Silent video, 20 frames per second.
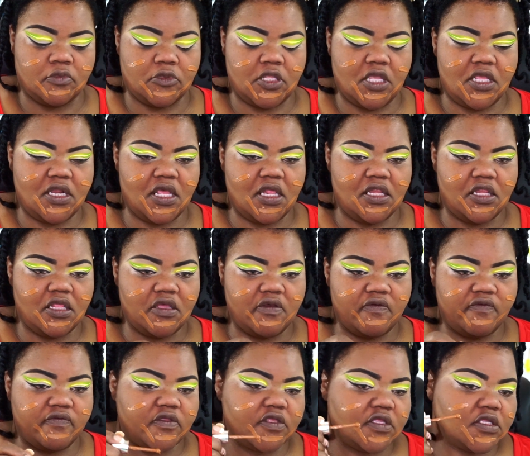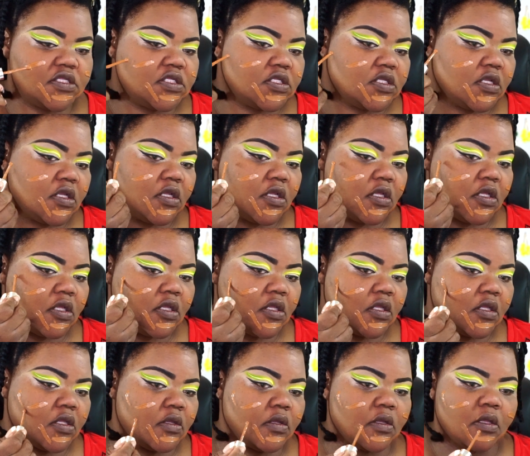And I love this
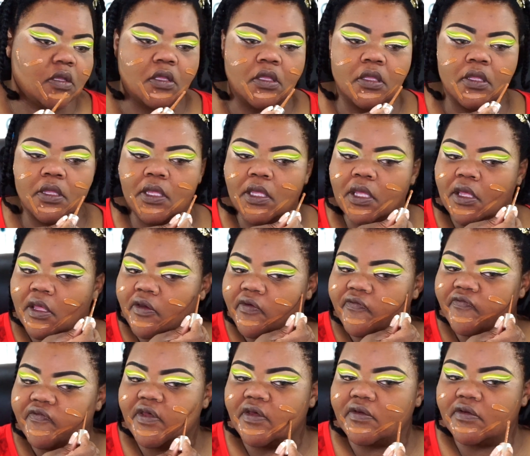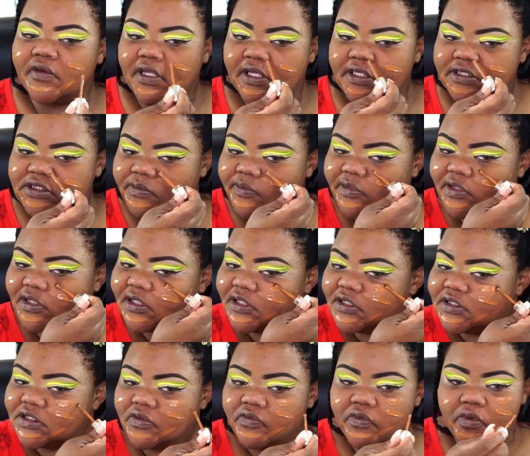foundation
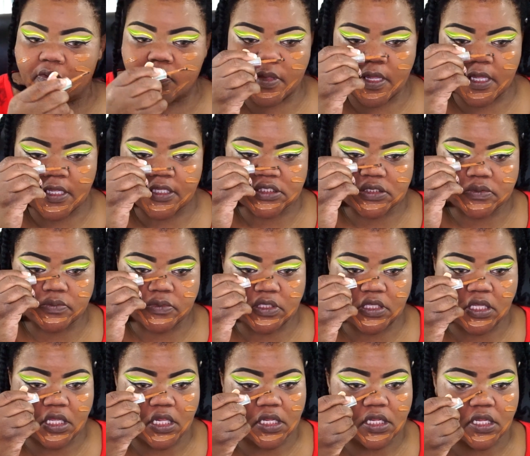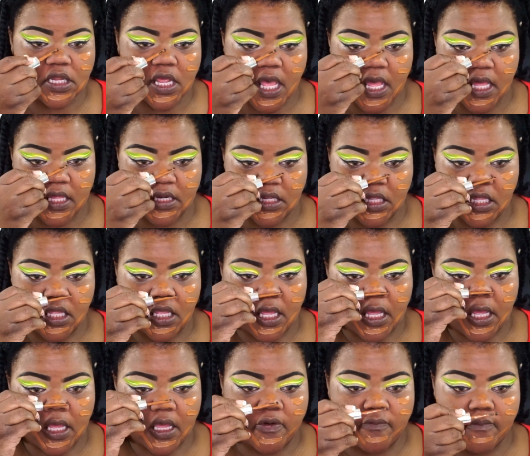because it reminds me a lot
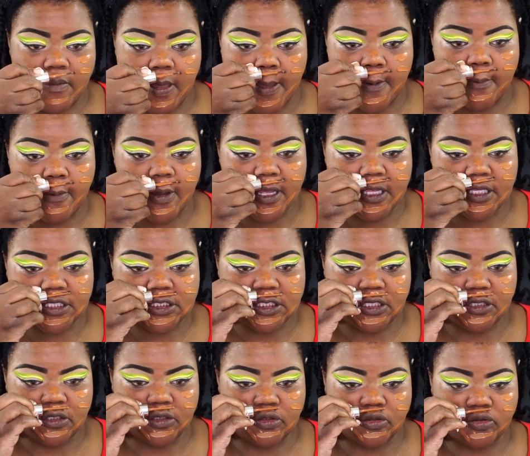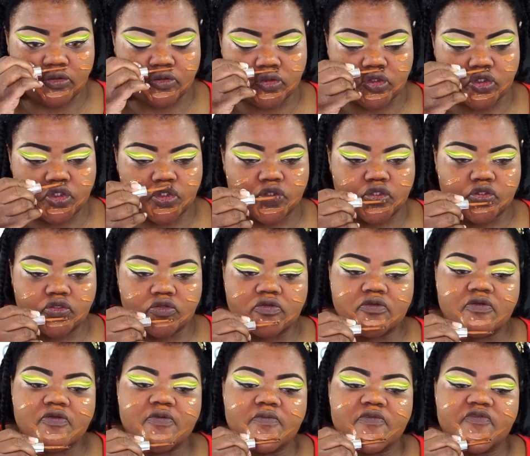of my YSL
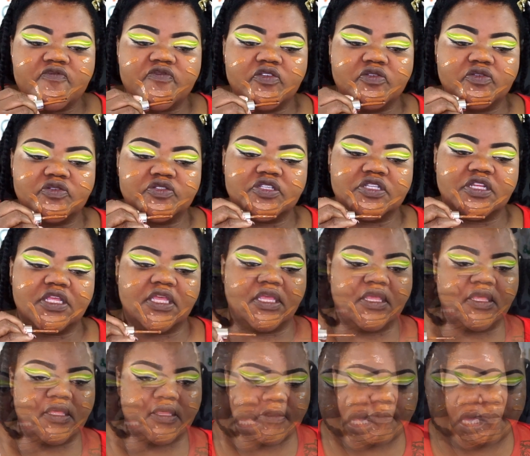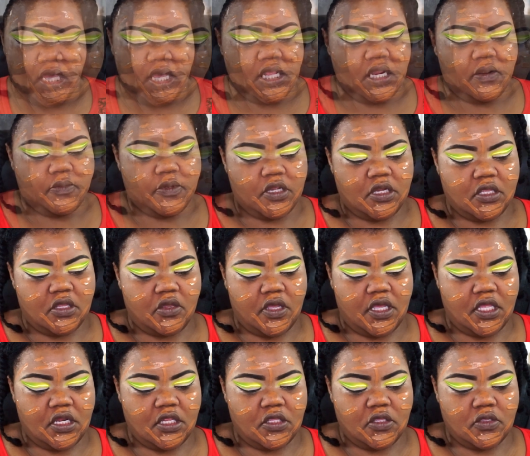Fusion ink. And I'm gonna go
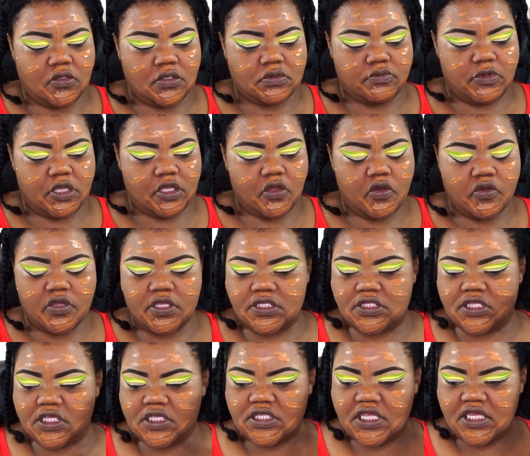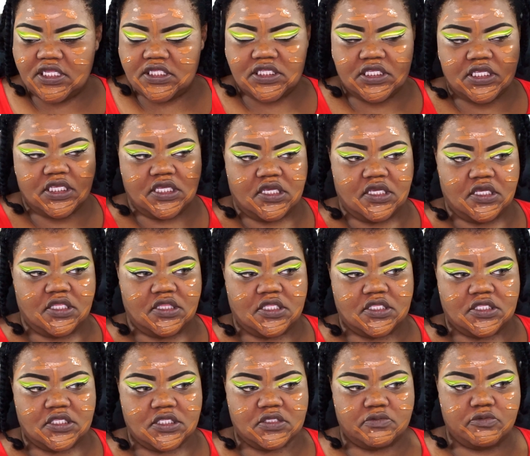ahead and use my Kokie 618.
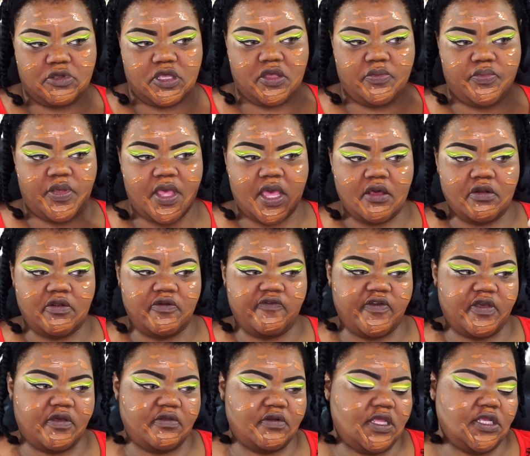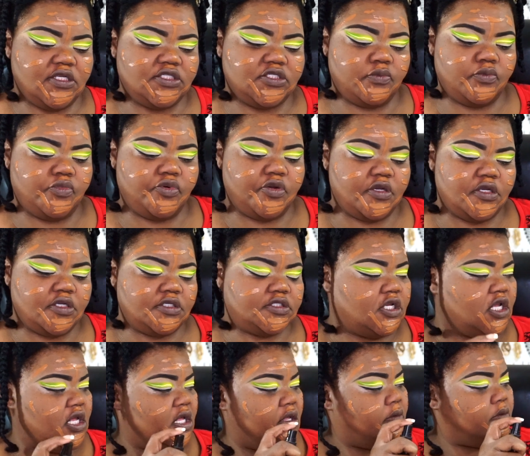This is my powder foundation brush.
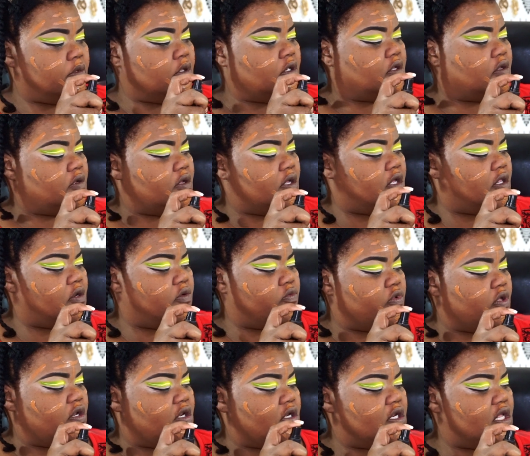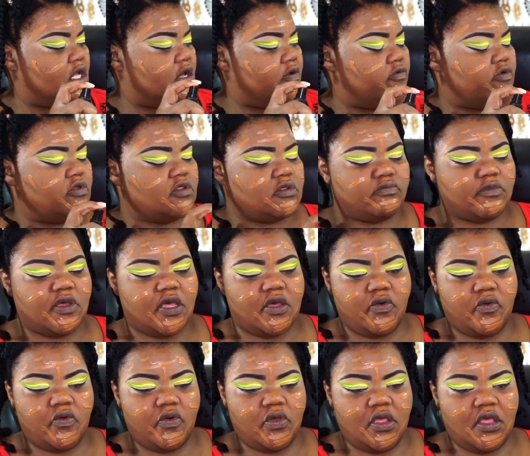I'm gonna go ahead and wet it down with
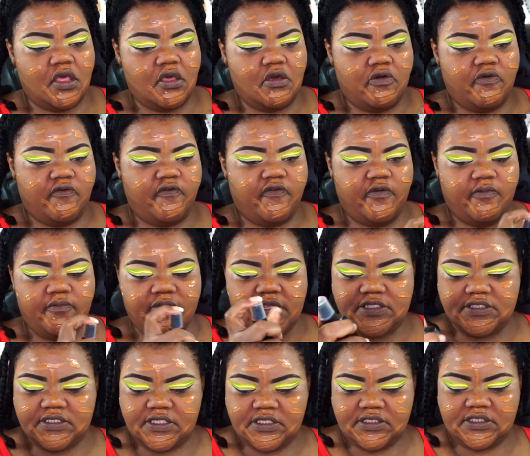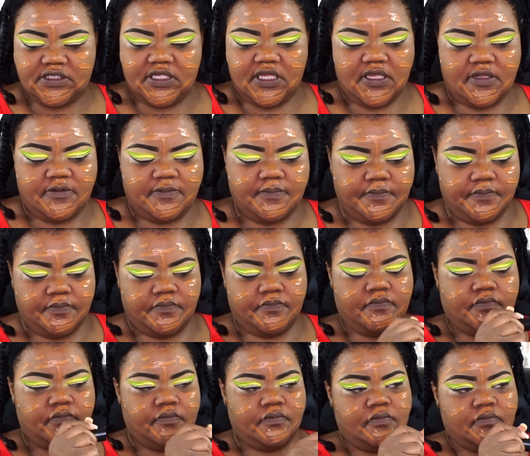my E.L.F misting set.
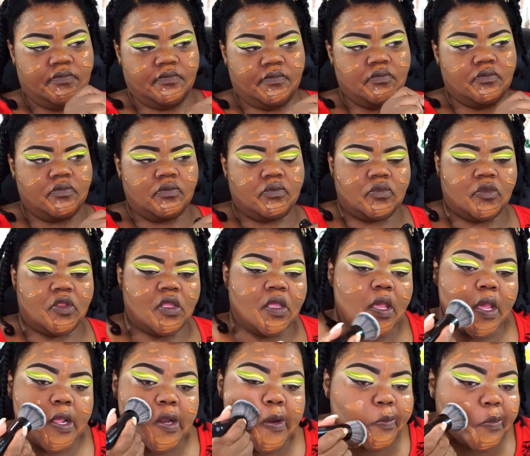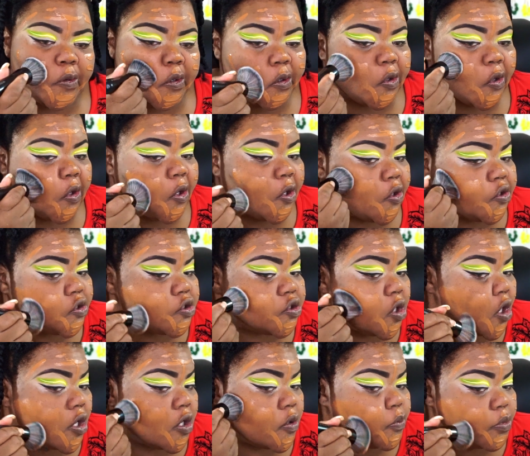And I'm gonna go ahead and
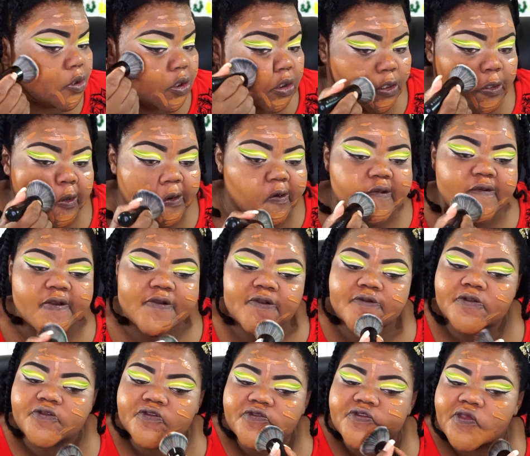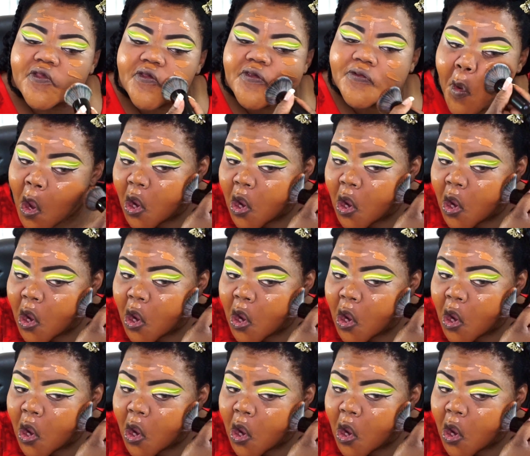start blending that out on the skin.